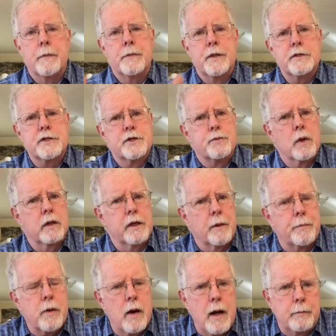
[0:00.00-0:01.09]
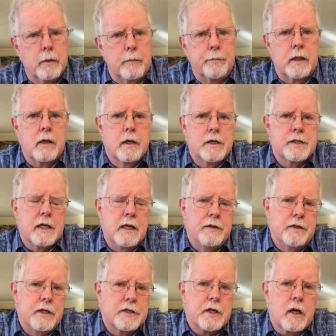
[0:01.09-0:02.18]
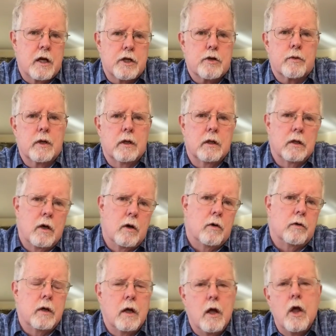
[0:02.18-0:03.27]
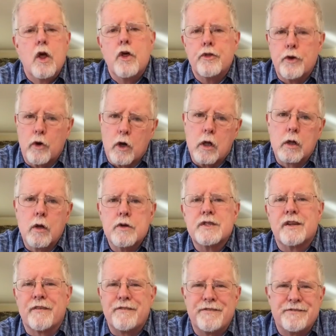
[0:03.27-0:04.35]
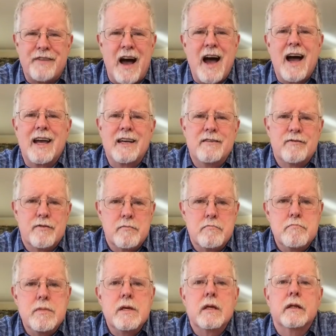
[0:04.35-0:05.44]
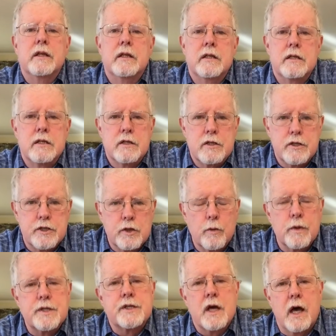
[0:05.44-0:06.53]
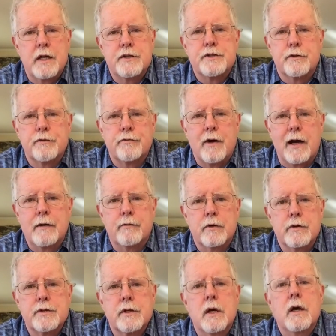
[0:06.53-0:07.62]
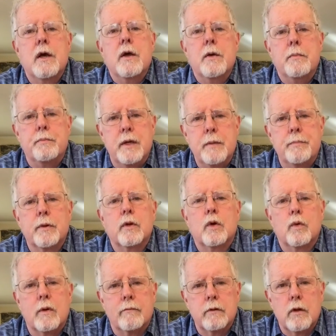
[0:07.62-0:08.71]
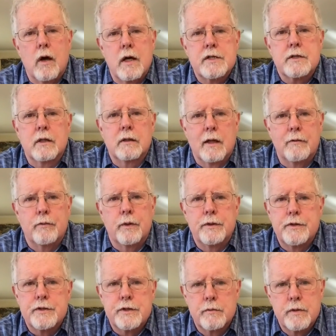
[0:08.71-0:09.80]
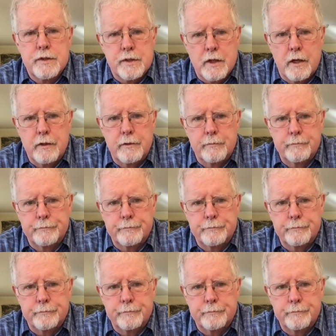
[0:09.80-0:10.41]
This is really a problem because in this country alone, there are close to 5 million suicide survivors, people who have lost a loved one to suicide.